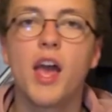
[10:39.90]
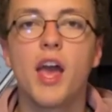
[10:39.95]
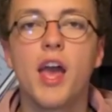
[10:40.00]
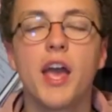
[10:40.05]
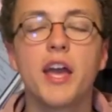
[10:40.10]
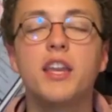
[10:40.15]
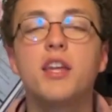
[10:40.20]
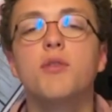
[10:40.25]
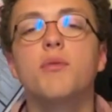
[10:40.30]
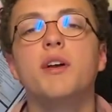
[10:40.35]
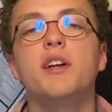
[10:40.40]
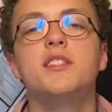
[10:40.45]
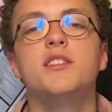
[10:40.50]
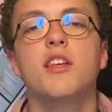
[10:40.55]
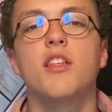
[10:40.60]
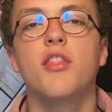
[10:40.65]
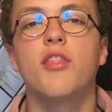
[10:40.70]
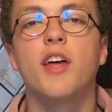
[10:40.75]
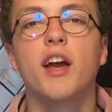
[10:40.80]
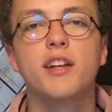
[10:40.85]
Anyways,
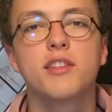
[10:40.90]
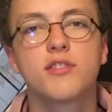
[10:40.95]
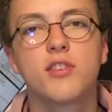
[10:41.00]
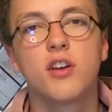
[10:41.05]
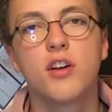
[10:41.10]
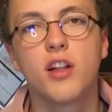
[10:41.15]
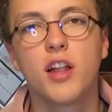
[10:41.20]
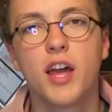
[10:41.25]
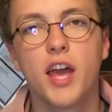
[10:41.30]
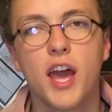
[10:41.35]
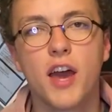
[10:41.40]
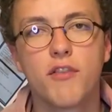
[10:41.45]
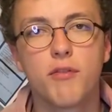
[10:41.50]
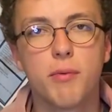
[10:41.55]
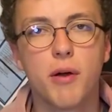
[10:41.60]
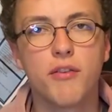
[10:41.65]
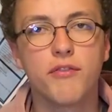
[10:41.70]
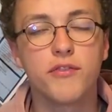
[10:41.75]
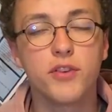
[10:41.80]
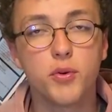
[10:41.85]
that's all I have
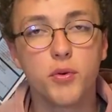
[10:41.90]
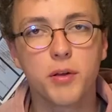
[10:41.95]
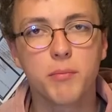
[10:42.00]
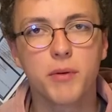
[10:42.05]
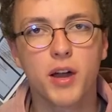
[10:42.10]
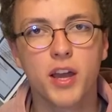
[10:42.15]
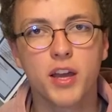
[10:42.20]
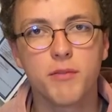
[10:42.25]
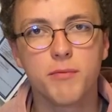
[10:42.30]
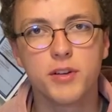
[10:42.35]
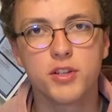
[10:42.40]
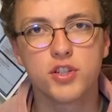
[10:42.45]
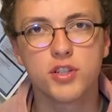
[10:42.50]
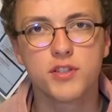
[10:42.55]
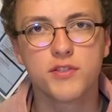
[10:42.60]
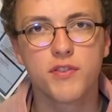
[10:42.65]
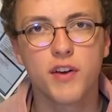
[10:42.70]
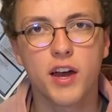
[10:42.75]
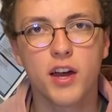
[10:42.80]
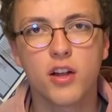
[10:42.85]
about viewing my admissions
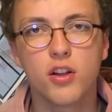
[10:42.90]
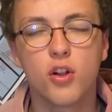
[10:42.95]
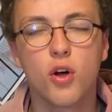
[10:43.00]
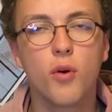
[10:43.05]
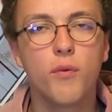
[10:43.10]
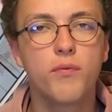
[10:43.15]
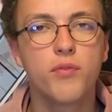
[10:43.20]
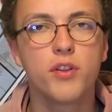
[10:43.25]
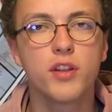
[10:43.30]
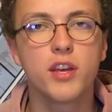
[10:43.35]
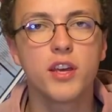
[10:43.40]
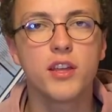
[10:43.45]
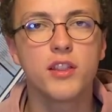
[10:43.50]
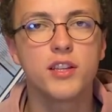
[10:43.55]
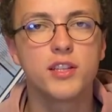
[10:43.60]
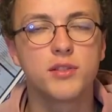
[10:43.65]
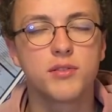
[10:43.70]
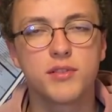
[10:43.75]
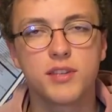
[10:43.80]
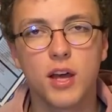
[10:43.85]
file. Hopefully
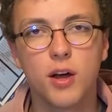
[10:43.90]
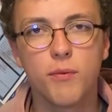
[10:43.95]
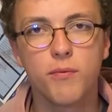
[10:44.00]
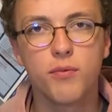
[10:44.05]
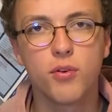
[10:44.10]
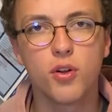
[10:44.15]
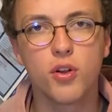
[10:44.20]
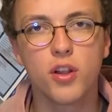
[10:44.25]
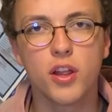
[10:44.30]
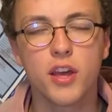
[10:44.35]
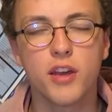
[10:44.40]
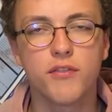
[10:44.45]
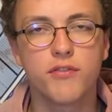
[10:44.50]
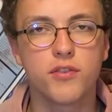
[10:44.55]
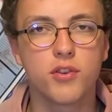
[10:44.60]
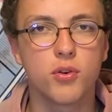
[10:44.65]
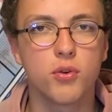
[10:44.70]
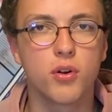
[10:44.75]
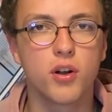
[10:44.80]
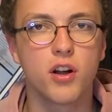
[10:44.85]
this was helpful if
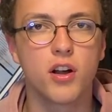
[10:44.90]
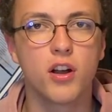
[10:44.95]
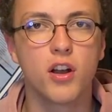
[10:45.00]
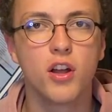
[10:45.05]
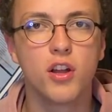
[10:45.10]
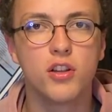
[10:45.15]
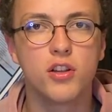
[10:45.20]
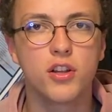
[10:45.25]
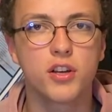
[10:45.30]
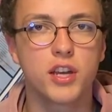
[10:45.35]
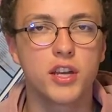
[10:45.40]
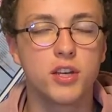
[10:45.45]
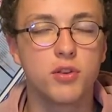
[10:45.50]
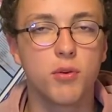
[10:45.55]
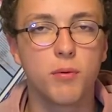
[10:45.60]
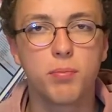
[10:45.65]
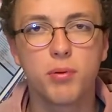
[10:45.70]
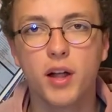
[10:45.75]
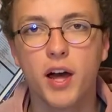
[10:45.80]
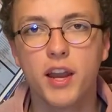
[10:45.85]
you're looking to
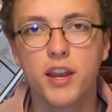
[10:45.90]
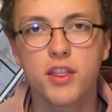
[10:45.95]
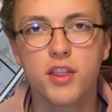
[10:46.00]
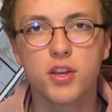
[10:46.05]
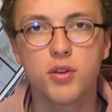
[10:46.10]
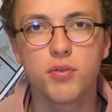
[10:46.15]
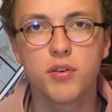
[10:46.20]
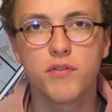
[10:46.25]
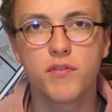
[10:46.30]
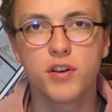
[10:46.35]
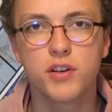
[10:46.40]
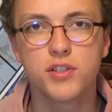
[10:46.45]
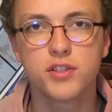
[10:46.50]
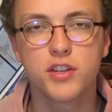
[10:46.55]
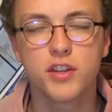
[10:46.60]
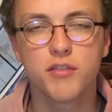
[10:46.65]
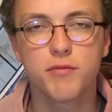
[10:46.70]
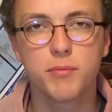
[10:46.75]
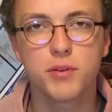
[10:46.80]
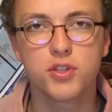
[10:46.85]
apply to the
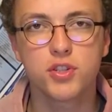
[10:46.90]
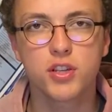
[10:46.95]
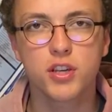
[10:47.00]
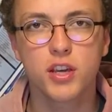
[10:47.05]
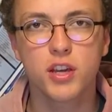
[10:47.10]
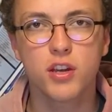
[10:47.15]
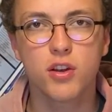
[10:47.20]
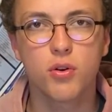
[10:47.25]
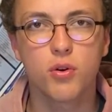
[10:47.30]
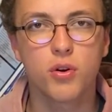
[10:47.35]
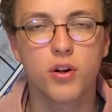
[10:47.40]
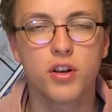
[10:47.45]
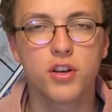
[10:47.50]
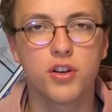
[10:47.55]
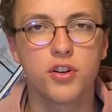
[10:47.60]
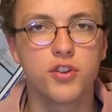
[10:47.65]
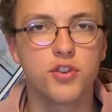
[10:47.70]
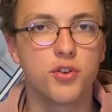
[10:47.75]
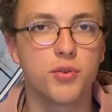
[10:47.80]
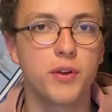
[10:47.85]
University of Michigan or you're
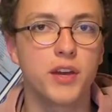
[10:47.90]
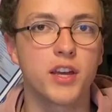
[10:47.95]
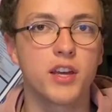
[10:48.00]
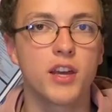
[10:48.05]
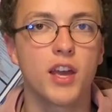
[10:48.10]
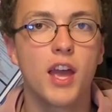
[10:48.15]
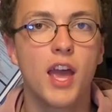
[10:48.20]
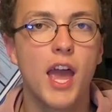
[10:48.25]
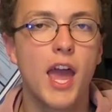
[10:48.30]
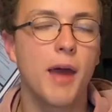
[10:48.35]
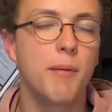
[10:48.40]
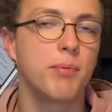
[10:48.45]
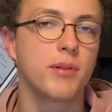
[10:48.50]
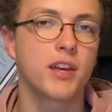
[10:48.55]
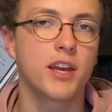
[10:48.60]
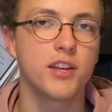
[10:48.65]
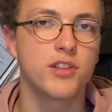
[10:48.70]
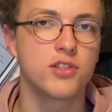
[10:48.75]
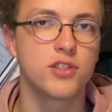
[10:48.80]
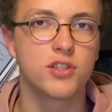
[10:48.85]
doing
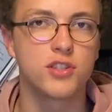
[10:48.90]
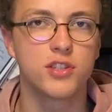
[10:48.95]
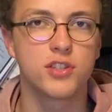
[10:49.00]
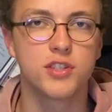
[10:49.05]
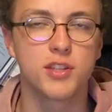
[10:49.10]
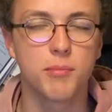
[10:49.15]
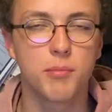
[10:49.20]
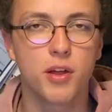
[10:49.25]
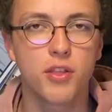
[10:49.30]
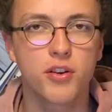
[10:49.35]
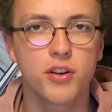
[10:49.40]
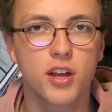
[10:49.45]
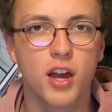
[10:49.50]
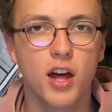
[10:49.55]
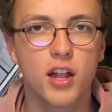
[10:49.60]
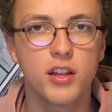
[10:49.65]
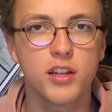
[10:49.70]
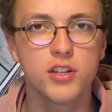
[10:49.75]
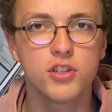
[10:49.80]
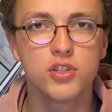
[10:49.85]
applications to some other
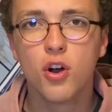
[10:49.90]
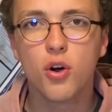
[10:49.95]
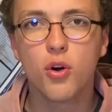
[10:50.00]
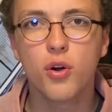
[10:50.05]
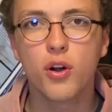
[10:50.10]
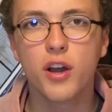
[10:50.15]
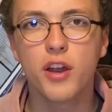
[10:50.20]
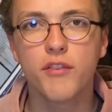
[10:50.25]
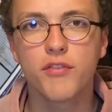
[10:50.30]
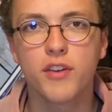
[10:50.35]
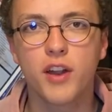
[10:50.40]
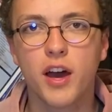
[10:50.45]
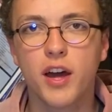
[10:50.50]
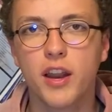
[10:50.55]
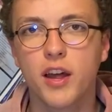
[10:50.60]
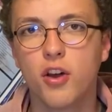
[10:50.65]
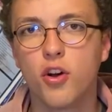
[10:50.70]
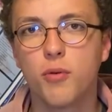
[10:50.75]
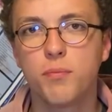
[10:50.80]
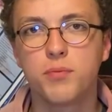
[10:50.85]
college. Or if not,
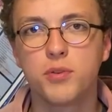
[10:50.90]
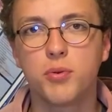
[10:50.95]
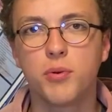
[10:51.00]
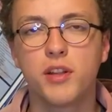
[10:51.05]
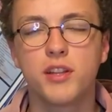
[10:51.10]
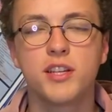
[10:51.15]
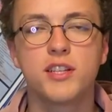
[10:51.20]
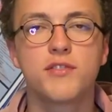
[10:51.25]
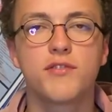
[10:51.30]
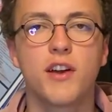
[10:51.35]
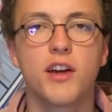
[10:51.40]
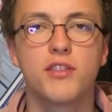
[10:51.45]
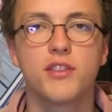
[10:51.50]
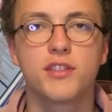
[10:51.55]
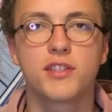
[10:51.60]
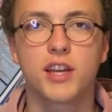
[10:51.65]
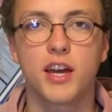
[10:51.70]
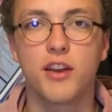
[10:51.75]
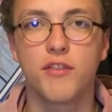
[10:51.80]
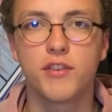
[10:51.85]
I hope you at least found this
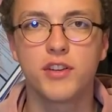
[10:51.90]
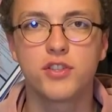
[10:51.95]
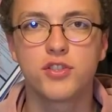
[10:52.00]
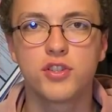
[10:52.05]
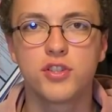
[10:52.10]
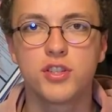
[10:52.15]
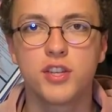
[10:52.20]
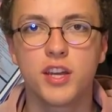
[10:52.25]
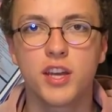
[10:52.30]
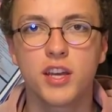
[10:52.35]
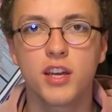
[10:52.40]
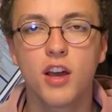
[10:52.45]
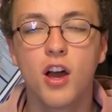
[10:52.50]
kind of interesting.